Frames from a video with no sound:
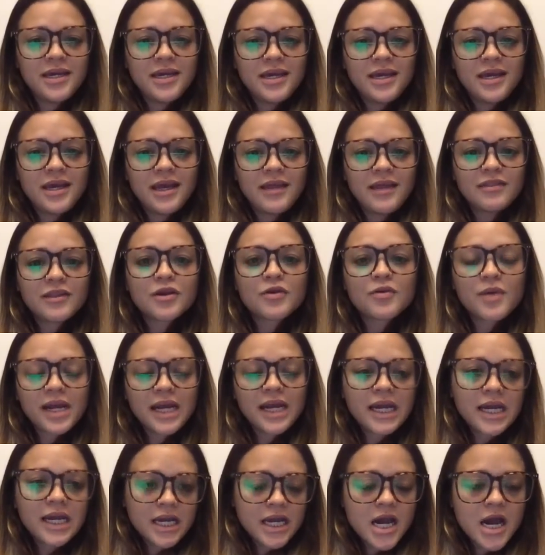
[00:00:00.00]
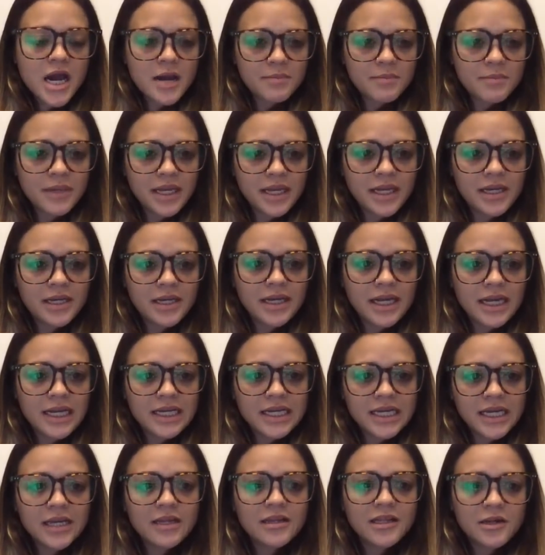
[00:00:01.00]
and they're ready to come in and
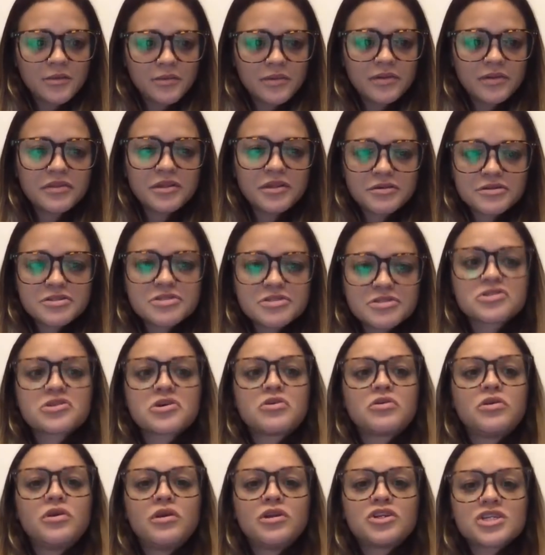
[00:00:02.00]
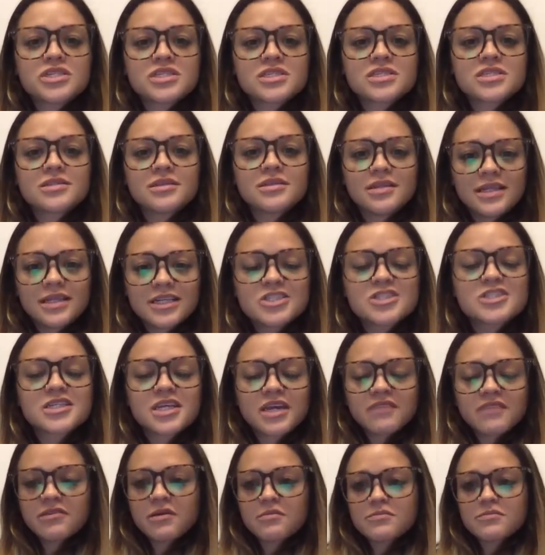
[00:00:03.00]
kill it with you. So you just just
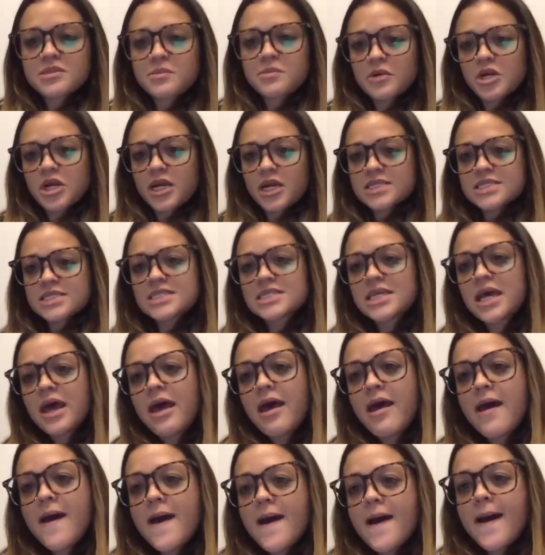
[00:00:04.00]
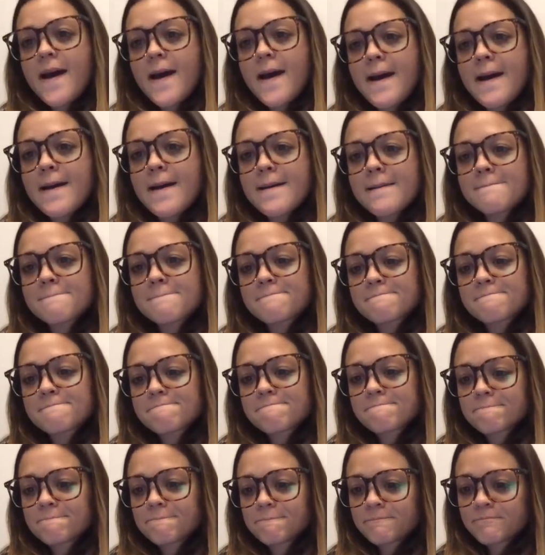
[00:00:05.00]
give them some grace. Um,
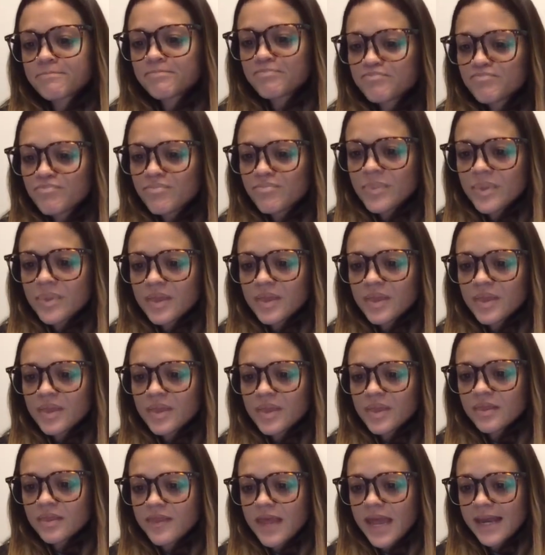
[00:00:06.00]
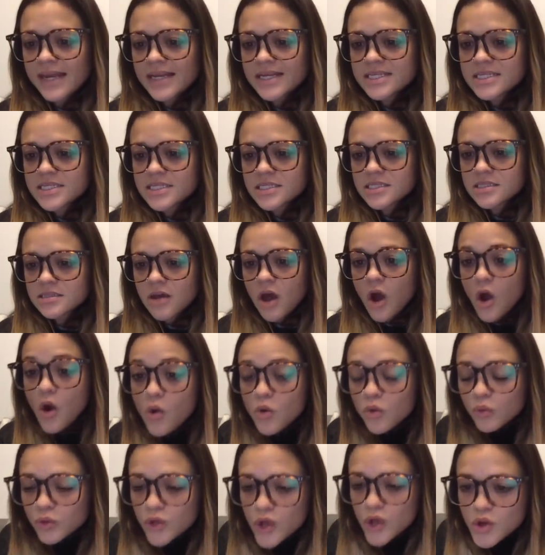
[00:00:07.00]
that is
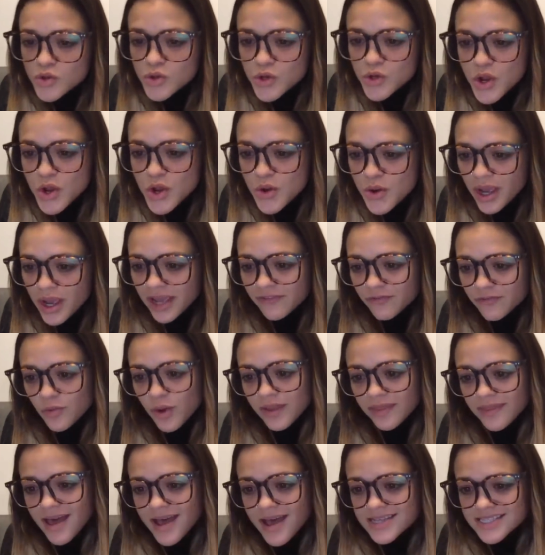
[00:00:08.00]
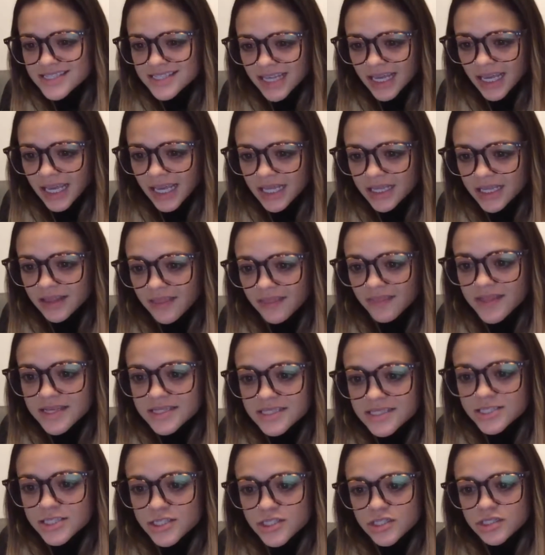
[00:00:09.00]
oh no no no i have one last thing and this
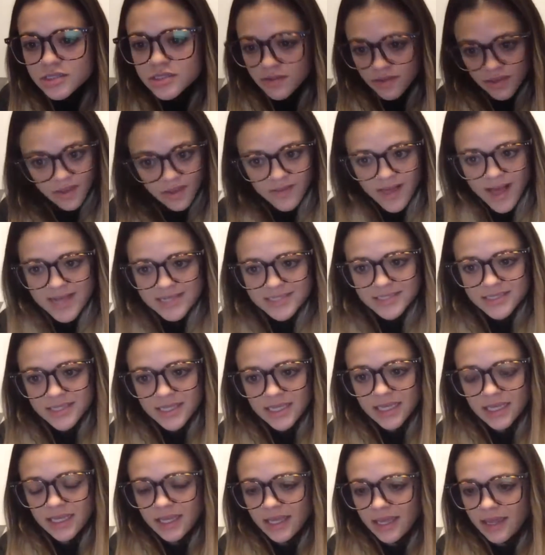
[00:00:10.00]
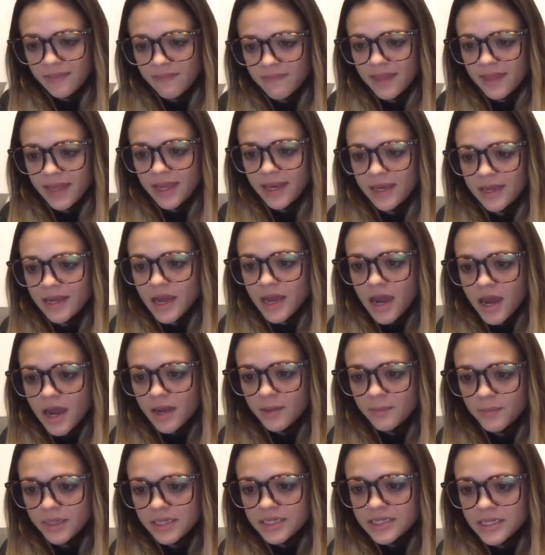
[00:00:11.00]
is the last thing and then i'm
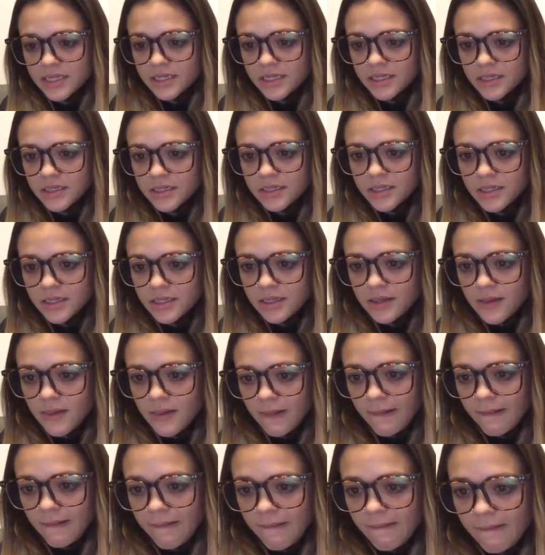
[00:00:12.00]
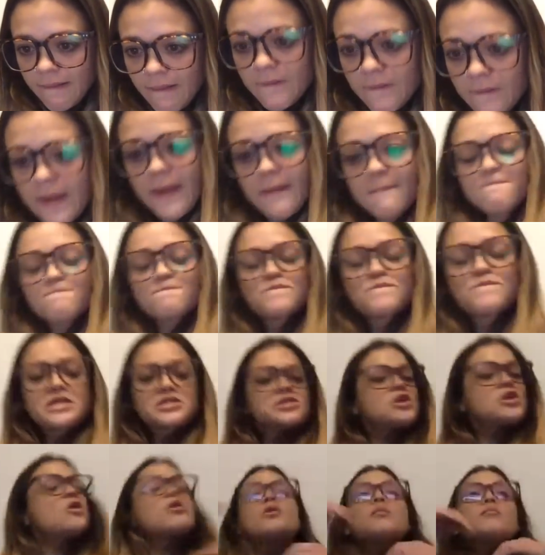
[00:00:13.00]
gonna okay so